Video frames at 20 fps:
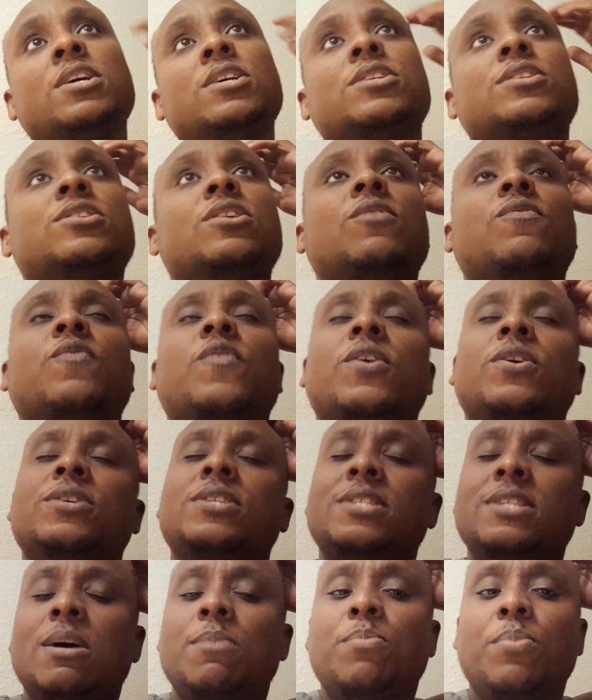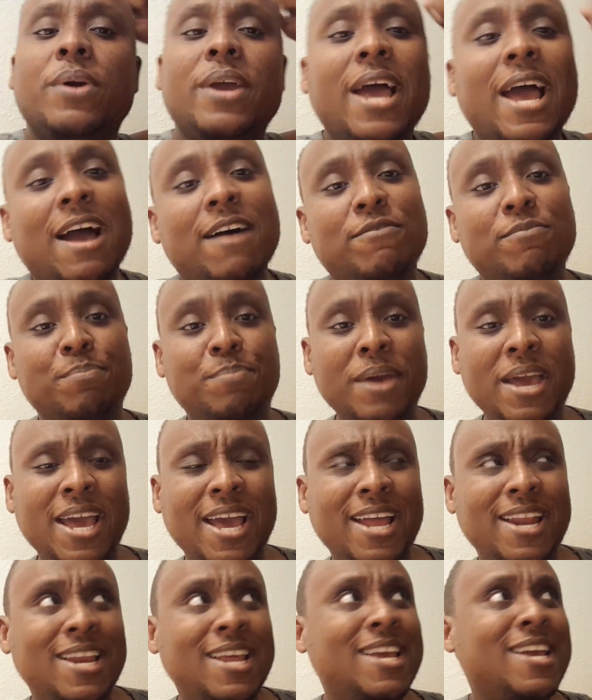So first up we have
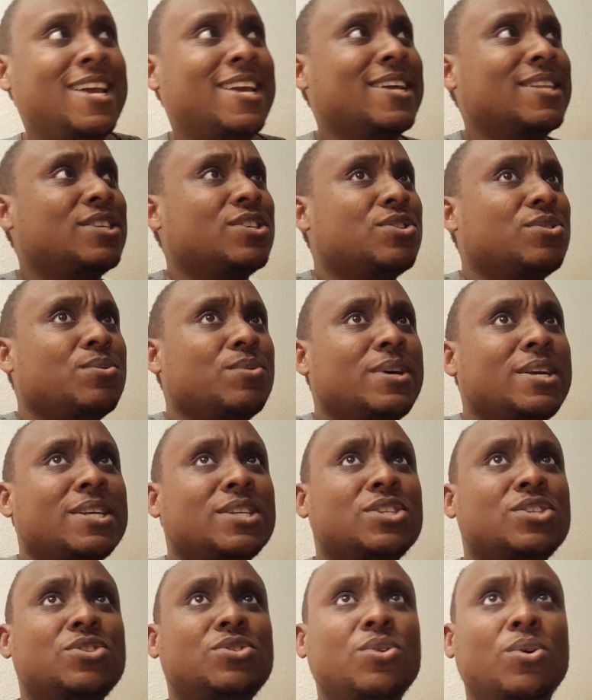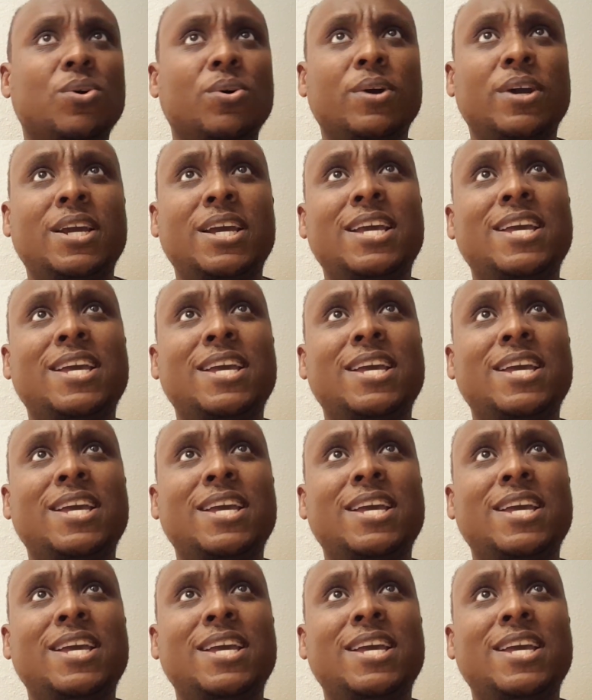Ben. He gets through his story.